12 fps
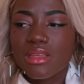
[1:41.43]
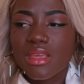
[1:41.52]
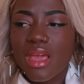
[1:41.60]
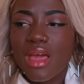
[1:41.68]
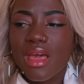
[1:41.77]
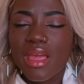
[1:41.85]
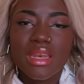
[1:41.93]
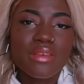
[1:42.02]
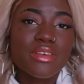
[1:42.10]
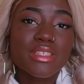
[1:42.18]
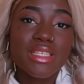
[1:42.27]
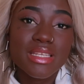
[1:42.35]
yeah i
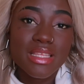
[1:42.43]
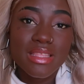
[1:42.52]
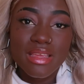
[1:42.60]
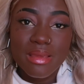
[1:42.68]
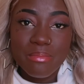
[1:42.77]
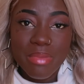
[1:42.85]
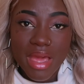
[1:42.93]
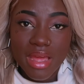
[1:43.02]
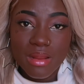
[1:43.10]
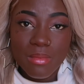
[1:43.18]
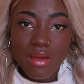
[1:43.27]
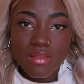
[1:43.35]
never said anything
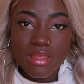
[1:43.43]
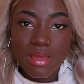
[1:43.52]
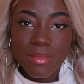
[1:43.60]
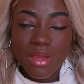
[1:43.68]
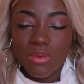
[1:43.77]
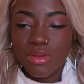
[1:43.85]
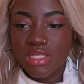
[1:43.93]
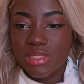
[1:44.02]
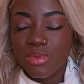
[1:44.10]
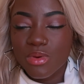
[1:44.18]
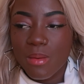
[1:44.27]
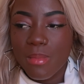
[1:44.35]
bad about them i only
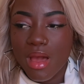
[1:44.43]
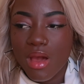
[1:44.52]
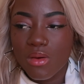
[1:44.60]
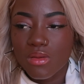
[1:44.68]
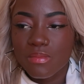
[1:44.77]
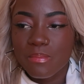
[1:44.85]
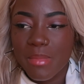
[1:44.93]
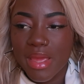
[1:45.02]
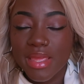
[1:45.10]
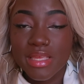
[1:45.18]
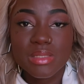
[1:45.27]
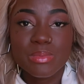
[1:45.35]
spoke about
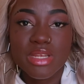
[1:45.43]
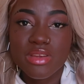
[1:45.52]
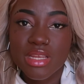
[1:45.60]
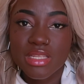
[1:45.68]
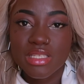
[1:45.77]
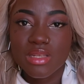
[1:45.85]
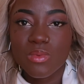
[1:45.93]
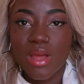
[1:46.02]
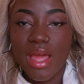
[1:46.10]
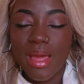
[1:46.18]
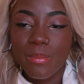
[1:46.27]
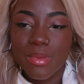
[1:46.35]
my experience and what
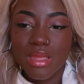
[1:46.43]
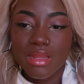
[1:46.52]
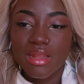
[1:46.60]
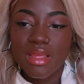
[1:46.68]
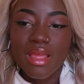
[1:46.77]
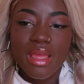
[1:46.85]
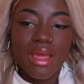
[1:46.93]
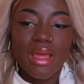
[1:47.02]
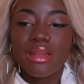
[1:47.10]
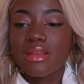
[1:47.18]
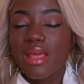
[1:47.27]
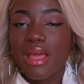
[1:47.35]
happened
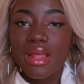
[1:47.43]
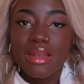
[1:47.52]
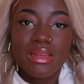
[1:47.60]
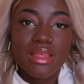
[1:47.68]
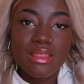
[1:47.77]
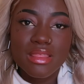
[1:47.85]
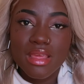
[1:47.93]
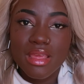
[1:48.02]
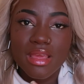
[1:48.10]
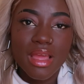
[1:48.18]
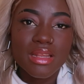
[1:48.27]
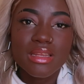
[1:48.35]
i didn't add
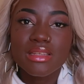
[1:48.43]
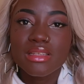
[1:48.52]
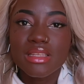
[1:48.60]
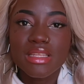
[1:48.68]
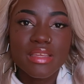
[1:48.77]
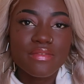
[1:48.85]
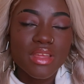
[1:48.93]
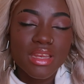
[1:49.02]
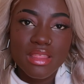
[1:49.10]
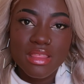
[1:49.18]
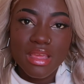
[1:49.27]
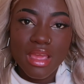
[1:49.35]
anything i didn't leave
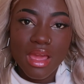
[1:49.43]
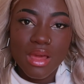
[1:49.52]
anything